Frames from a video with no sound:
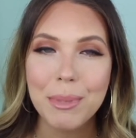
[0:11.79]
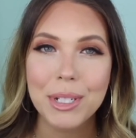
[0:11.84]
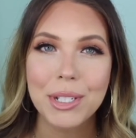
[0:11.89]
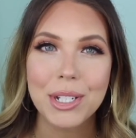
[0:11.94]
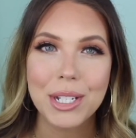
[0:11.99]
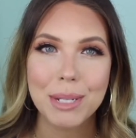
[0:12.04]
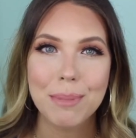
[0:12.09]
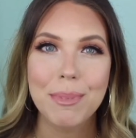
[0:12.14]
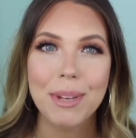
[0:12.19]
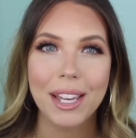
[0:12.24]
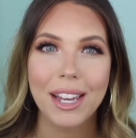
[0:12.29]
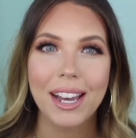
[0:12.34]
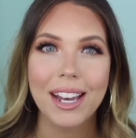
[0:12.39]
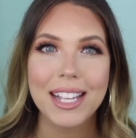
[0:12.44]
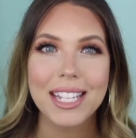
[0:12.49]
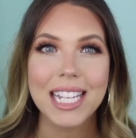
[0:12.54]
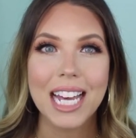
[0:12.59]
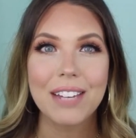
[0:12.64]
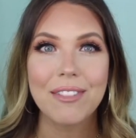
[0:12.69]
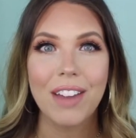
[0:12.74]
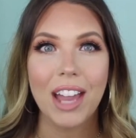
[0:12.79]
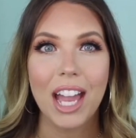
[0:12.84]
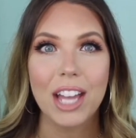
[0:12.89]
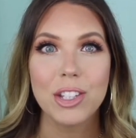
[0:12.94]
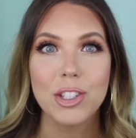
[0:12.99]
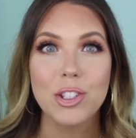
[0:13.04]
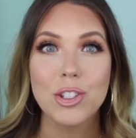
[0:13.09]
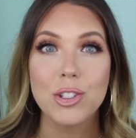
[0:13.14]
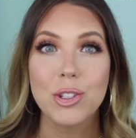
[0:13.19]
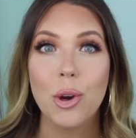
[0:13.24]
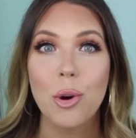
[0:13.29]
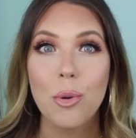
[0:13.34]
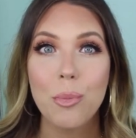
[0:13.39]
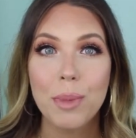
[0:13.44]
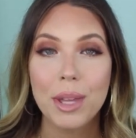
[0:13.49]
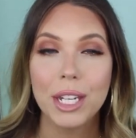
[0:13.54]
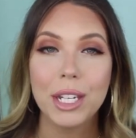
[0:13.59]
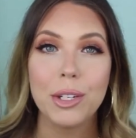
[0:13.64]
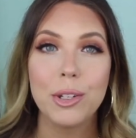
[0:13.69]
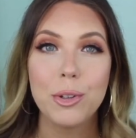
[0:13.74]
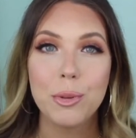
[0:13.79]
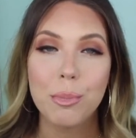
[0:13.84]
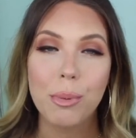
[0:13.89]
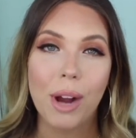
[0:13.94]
but just because I've had so many new